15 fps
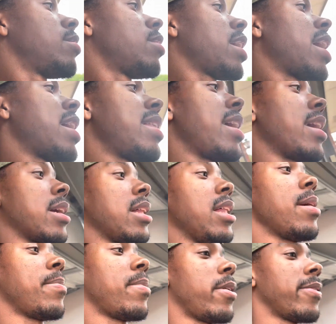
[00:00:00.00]
And that
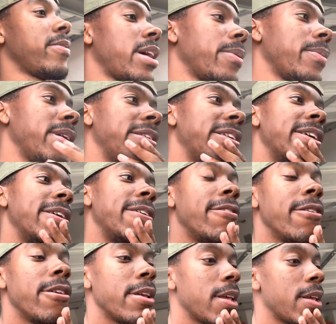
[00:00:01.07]
clamp off that we did
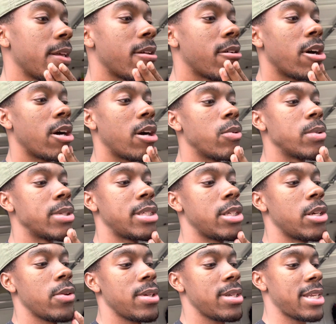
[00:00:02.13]
was the
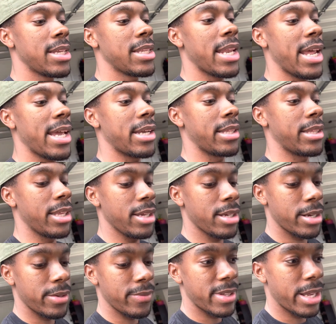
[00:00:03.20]
only thing that I can think
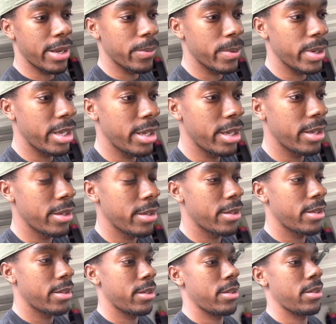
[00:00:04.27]
of that we
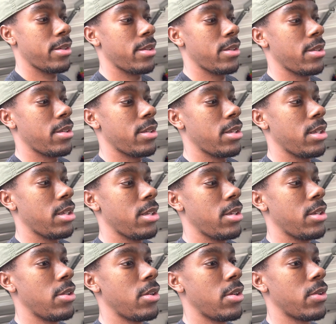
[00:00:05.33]

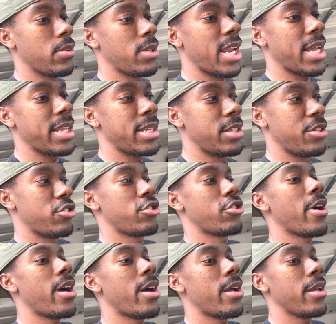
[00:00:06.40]
that I didn't
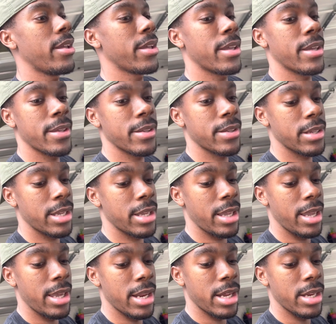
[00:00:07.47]
try,
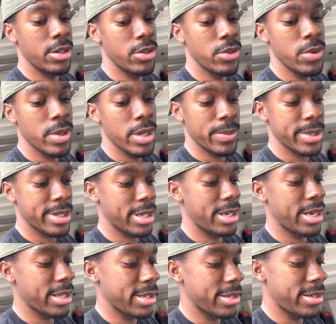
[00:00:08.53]
and I knew it was
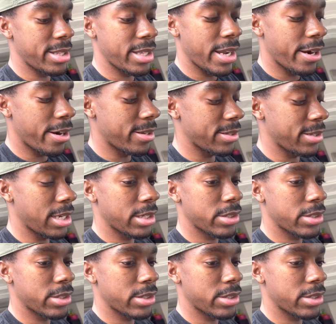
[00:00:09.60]
connected to the air intake.